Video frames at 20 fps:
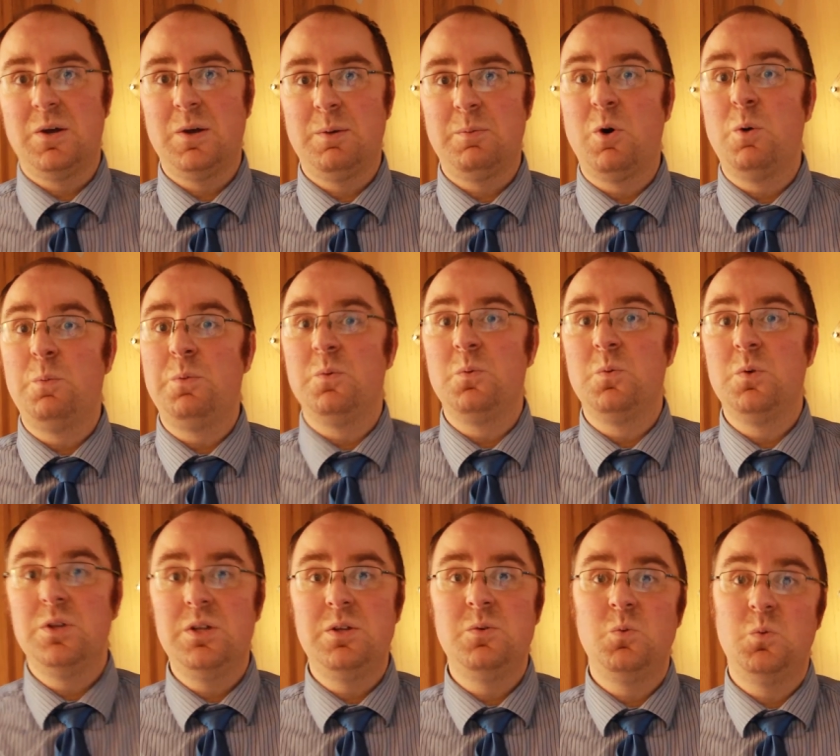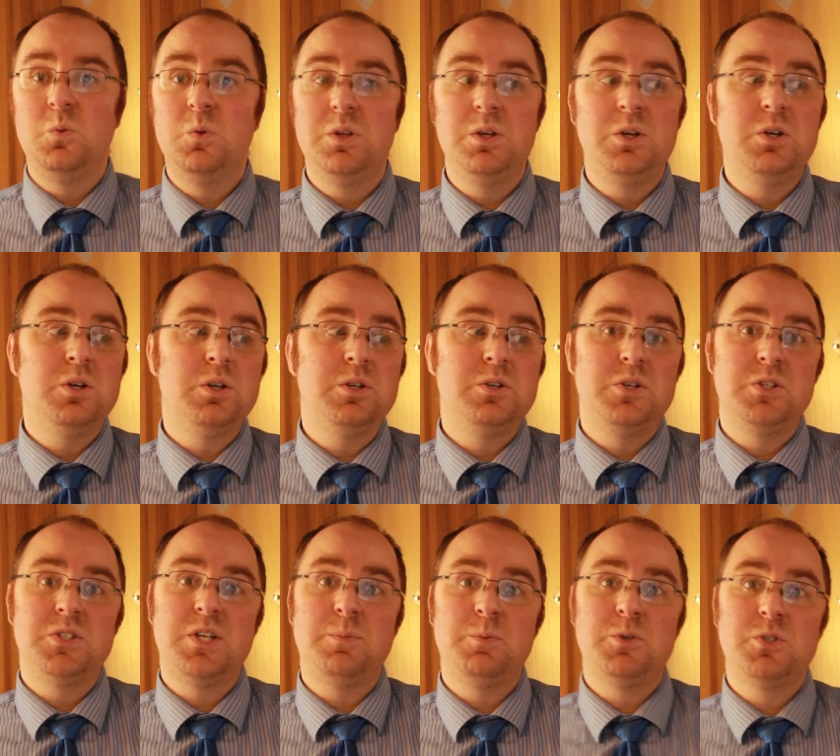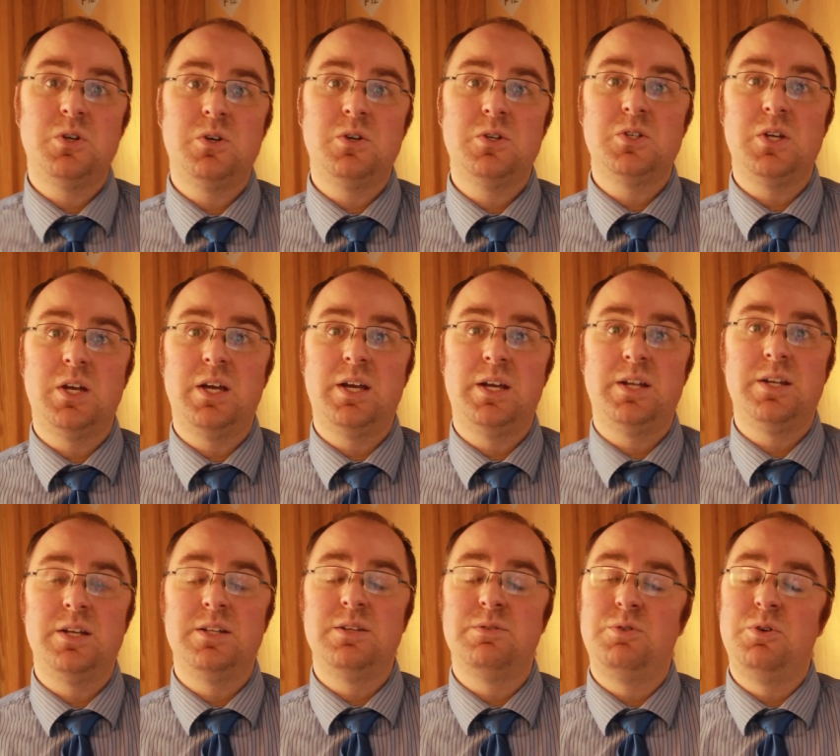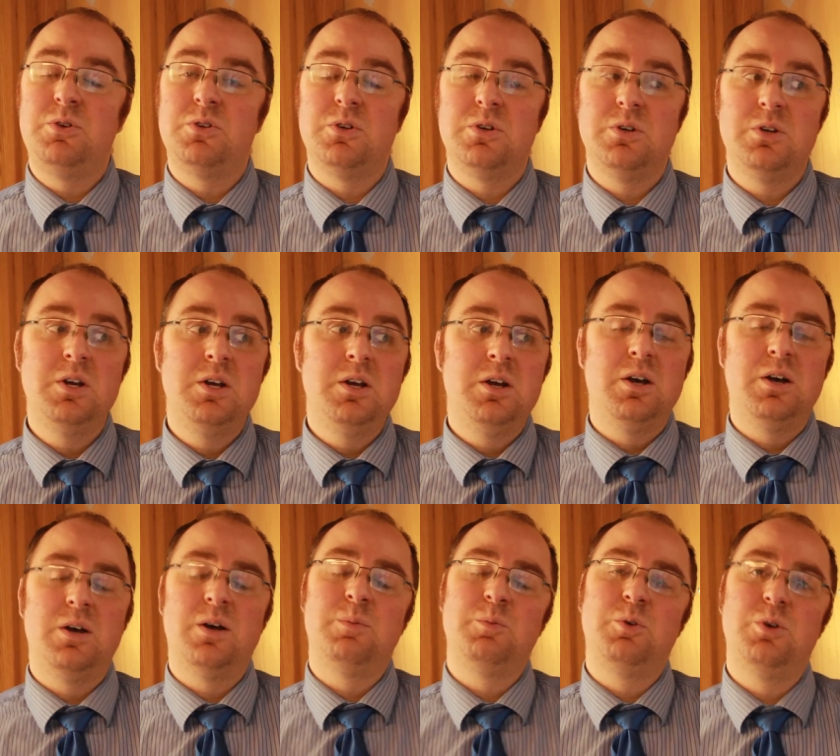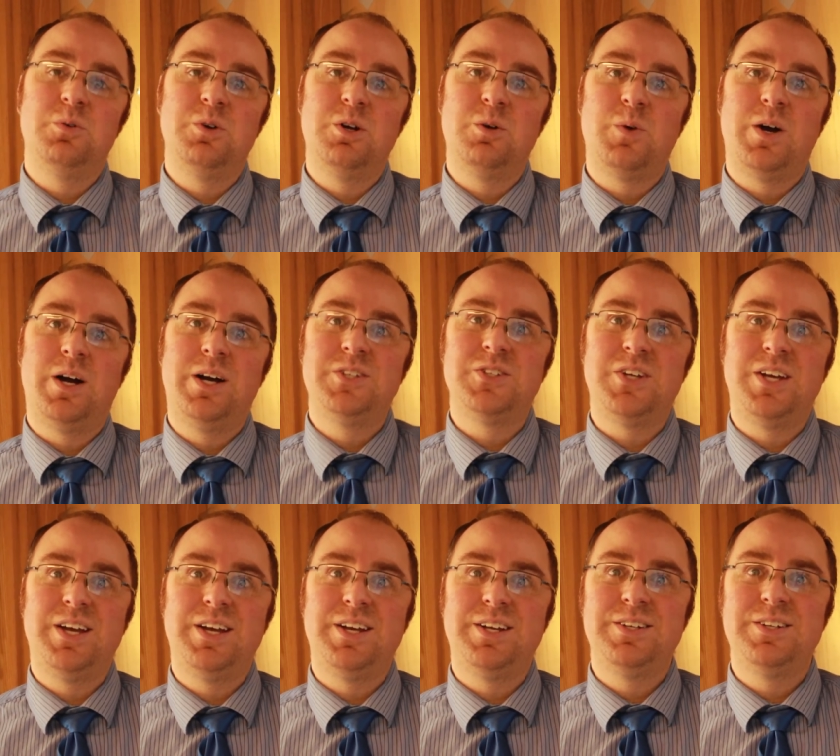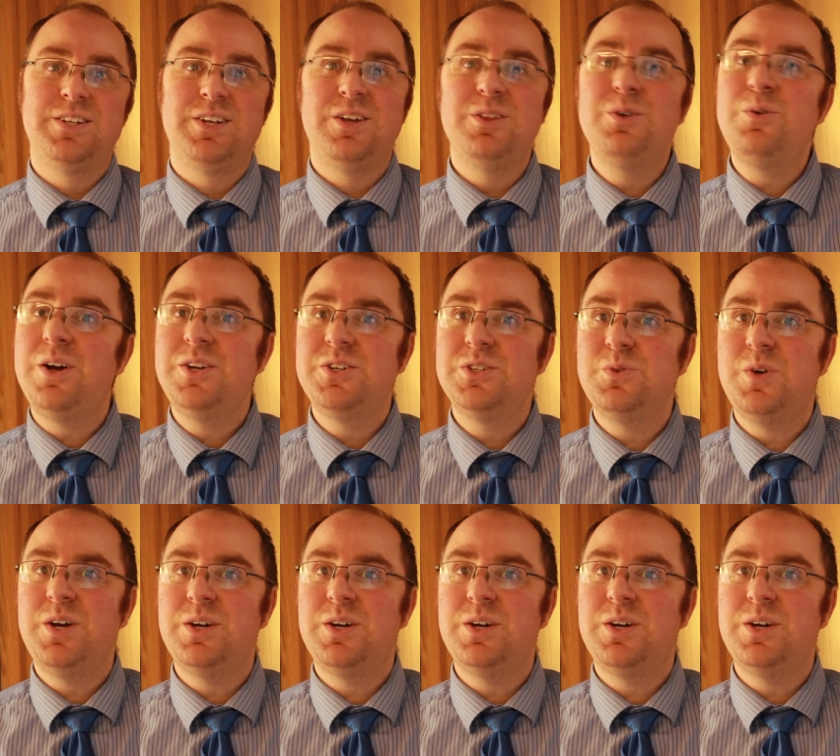Um, I hope you're really, really good on your exam results and in the future, um, career-wise and otherwise as